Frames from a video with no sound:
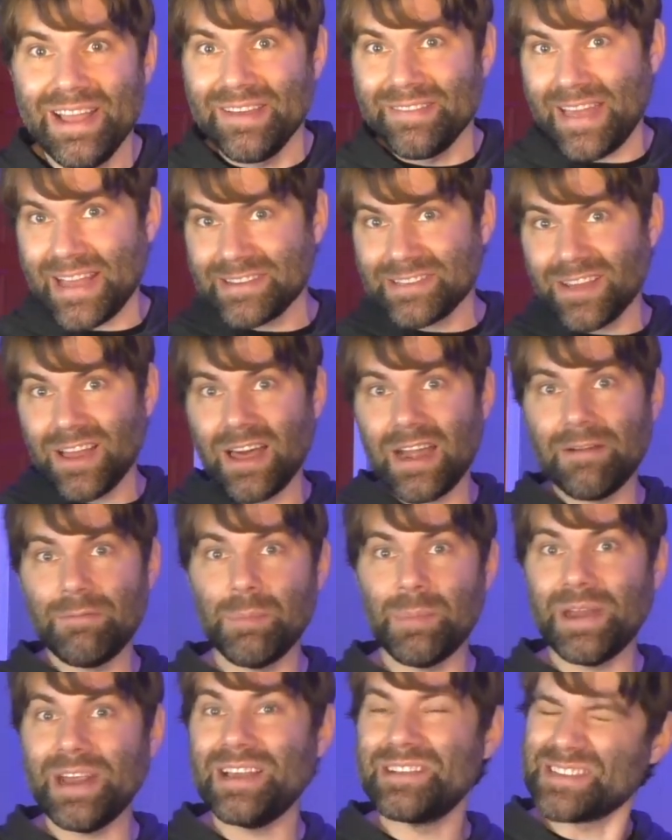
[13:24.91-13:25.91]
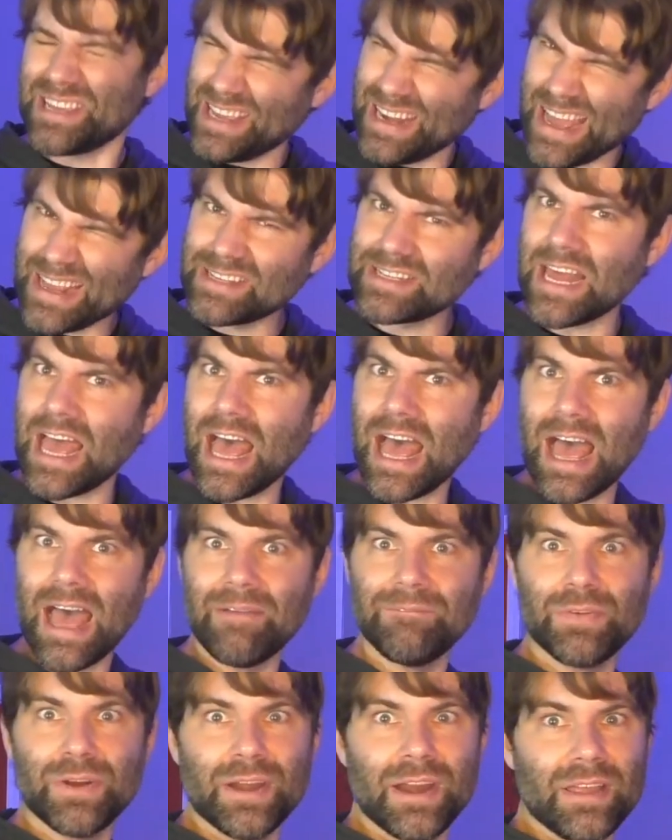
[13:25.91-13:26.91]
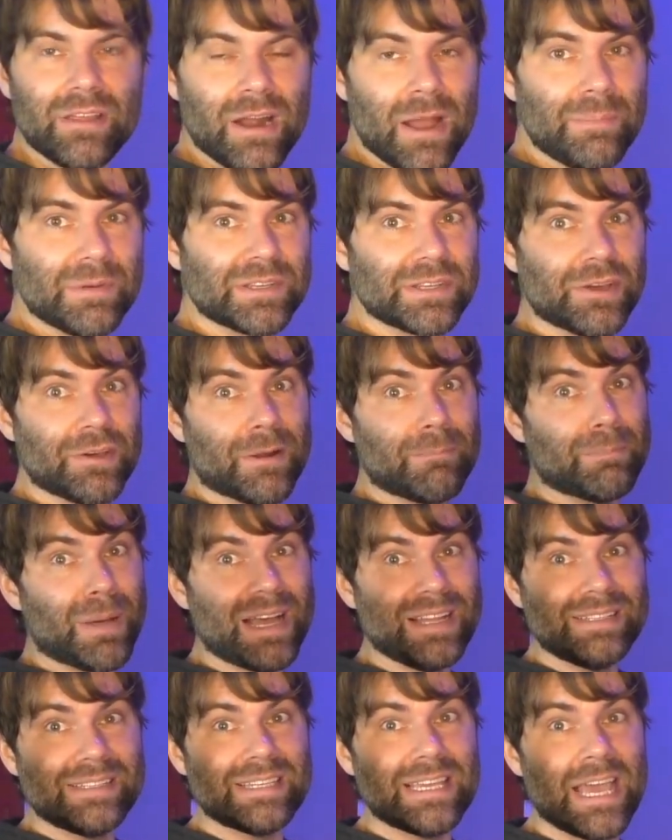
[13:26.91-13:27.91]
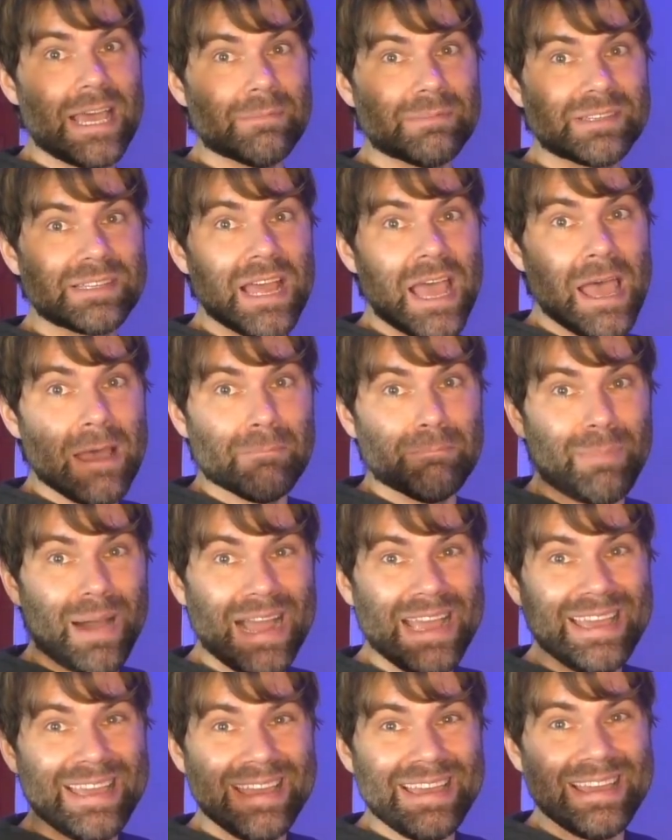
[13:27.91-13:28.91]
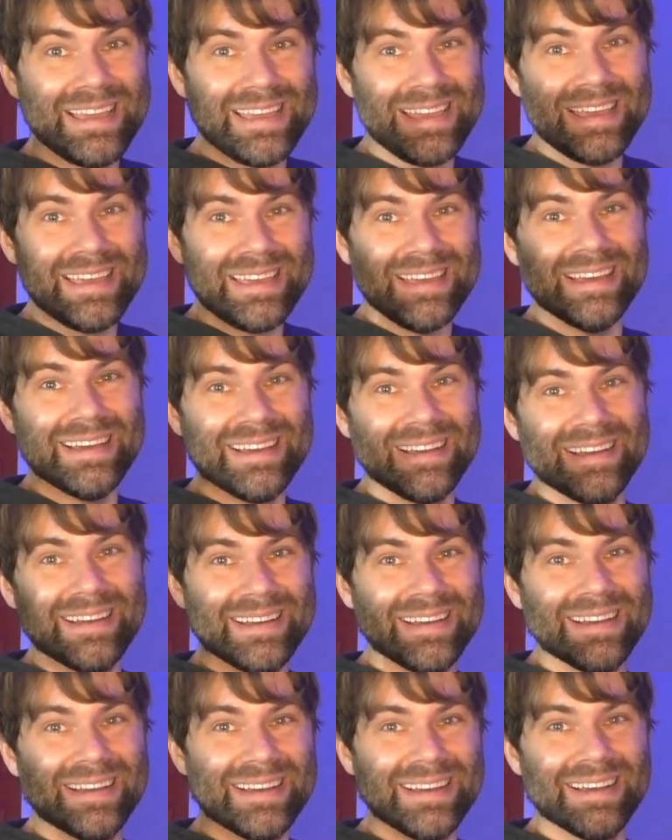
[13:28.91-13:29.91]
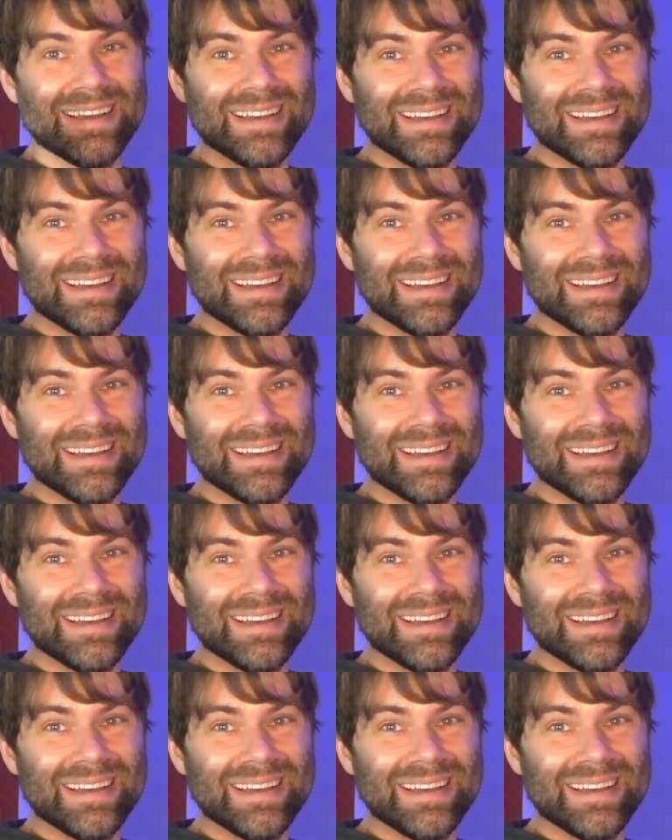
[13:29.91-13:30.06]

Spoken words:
Thanks a lot, everybody. I'll see you next time for another episode of MUT Tips. Bye.